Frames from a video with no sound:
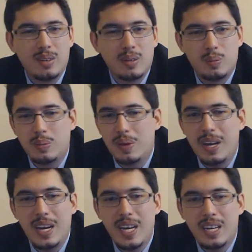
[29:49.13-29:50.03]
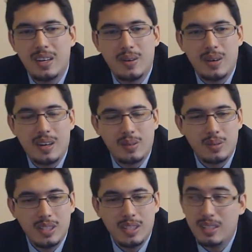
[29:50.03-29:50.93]
kind of area
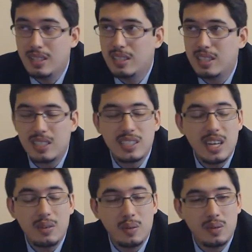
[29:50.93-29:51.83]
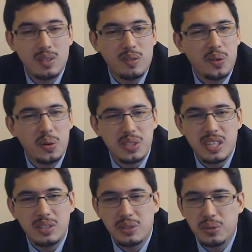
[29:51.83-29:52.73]
around, say, 7th to
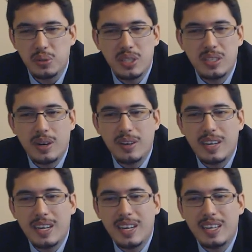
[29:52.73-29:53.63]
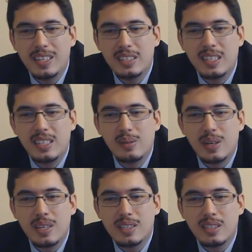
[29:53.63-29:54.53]
14th. She was always around that area, that
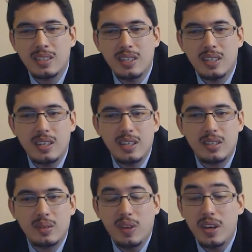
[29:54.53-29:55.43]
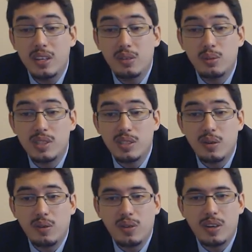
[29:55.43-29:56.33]
race. So it's a very good
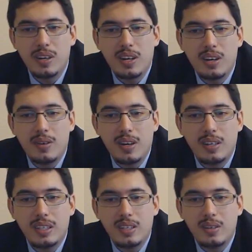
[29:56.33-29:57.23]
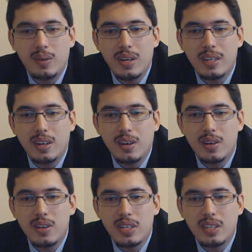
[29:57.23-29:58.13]
result for her, and very
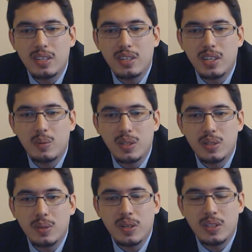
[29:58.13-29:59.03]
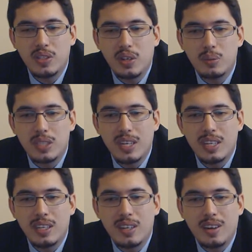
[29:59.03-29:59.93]
encouraging in the championship as well, in the top
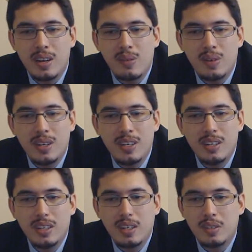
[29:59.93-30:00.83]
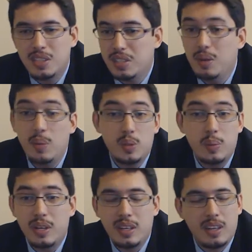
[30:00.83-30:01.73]
10 in 9th, and so
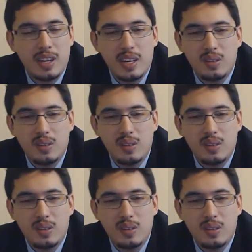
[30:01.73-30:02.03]
much better than her